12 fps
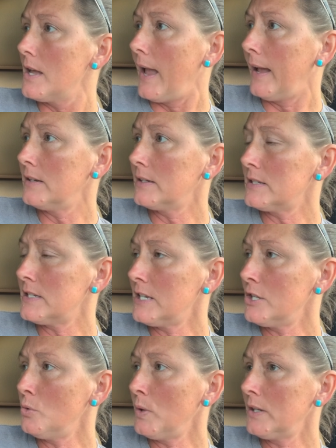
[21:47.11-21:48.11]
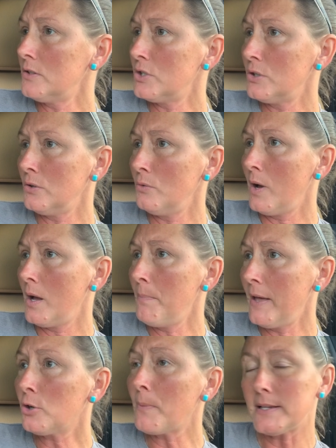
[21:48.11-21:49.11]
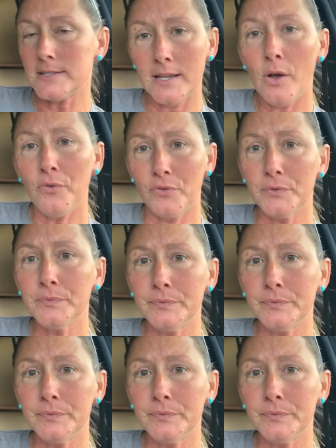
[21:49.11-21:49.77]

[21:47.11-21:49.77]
and continuing to uh, better myself.